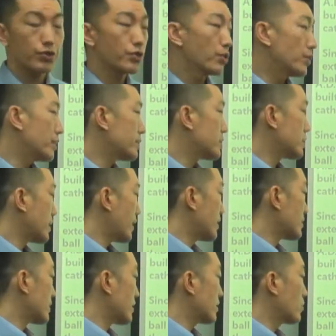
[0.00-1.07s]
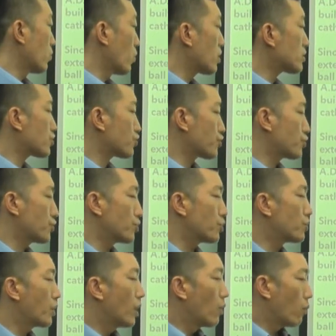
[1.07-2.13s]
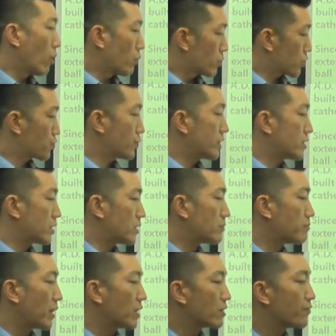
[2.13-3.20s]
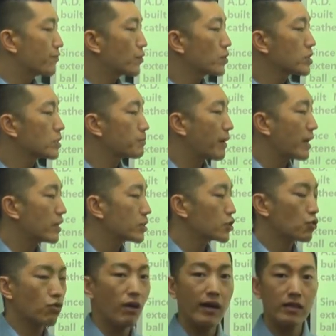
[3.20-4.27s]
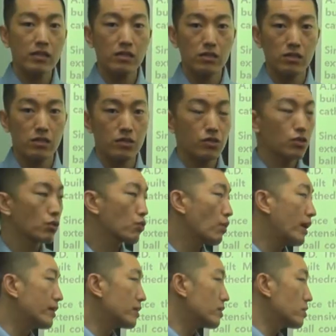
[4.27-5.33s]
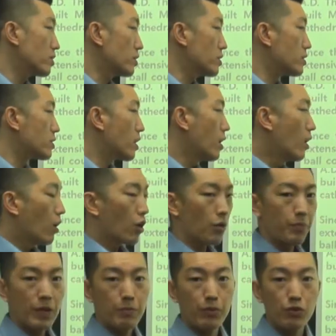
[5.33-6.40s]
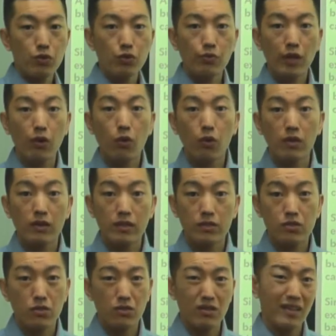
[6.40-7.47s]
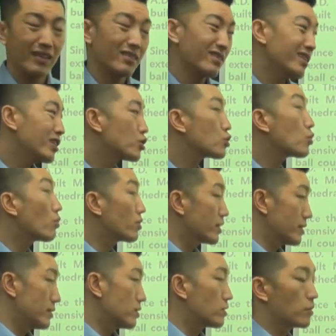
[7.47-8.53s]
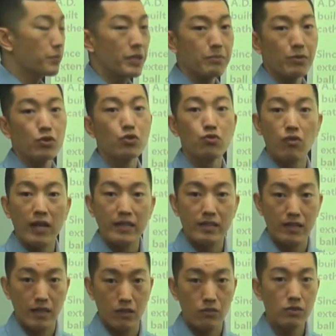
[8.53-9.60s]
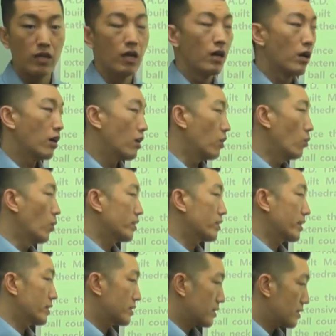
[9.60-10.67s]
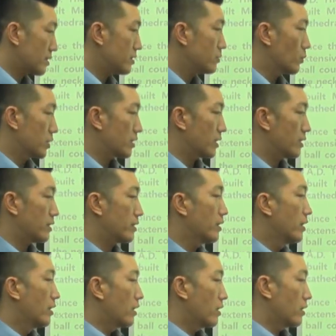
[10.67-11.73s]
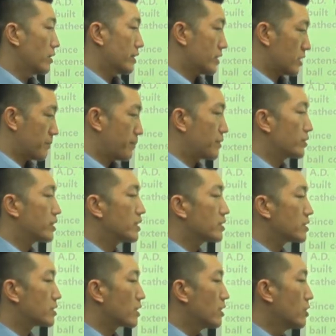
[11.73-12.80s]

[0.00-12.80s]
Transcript: So it's saying that it was true what was written by the first Spanish chroniclers. So chroniclers are people who record things like historians. They're people who write down what they see, what they experienced.